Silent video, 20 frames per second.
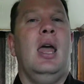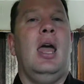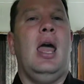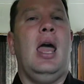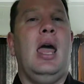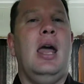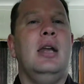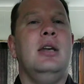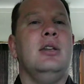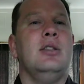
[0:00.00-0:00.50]

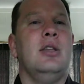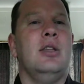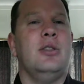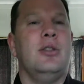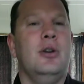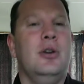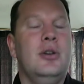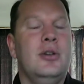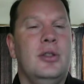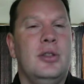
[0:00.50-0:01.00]
And the
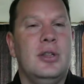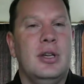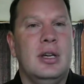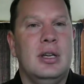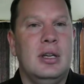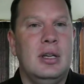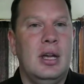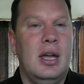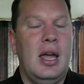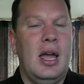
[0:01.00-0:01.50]
third
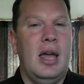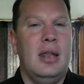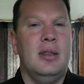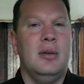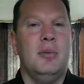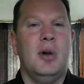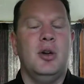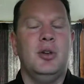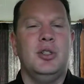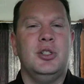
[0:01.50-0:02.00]
thing, and
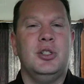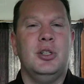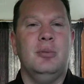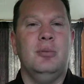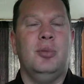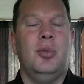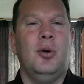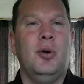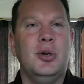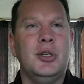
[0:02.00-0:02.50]
the most
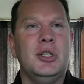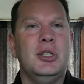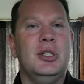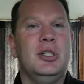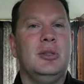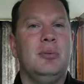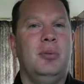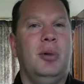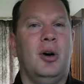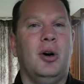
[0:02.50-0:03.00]

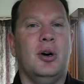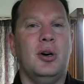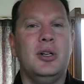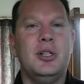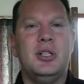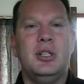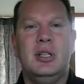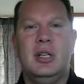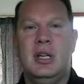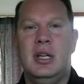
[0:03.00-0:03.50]
important
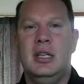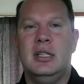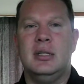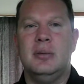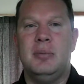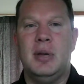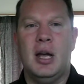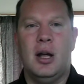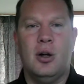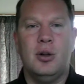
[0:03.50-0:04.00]
part, is
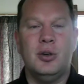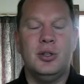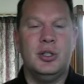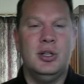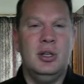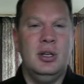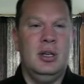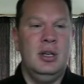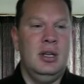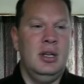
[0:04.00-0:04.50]
about
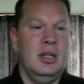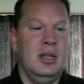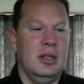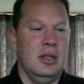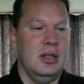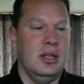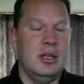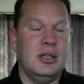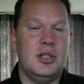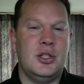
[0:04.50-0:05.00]

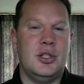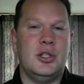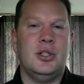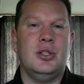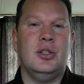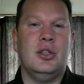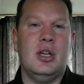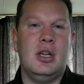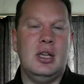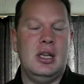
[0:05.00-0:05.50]
this
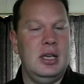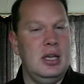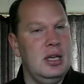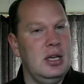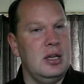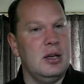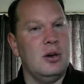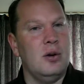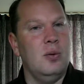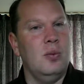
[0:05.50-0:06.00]
thing
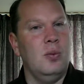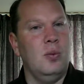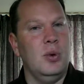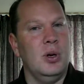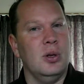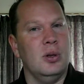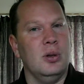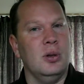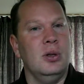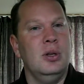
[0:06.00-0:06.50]
here
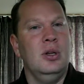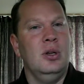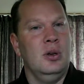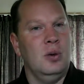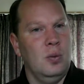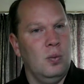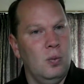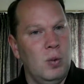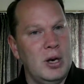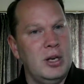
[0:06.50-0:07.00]
will,
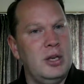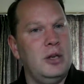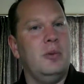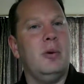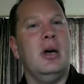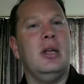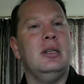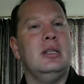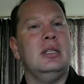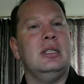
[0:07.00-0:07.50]
when you
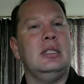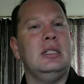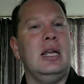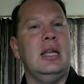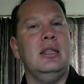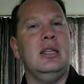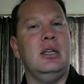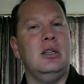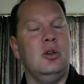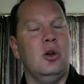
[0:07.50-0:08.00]

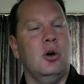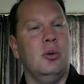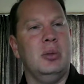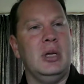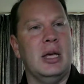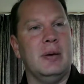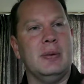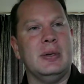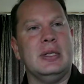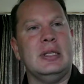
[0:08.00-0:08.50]
understand it, you'll
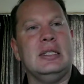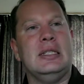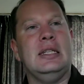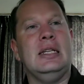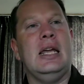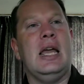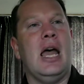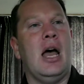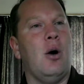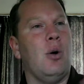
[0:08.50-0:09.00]
be able to
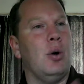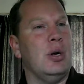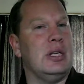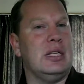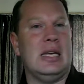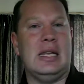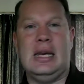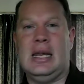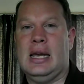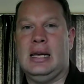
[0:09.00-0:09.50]
see how it
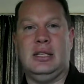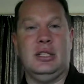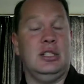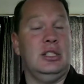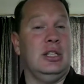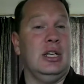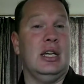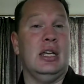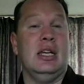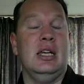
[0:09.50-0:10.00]
connects
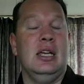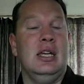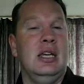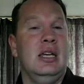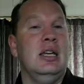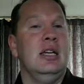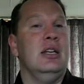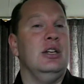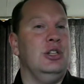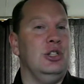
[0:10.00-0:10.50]
to
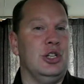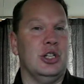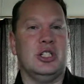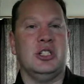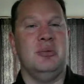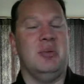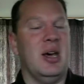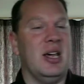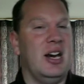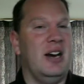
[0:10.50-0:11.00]

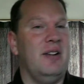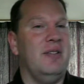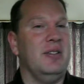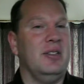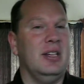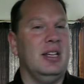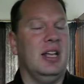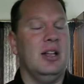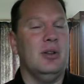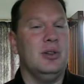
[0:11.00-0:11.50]
just about
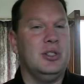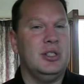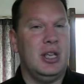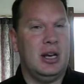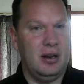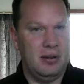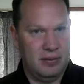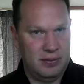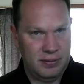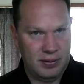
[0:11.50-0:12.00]
everything else that
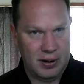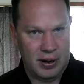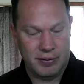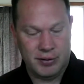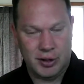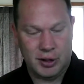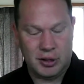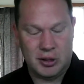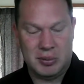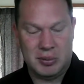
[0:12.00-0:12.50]
I've, I've talked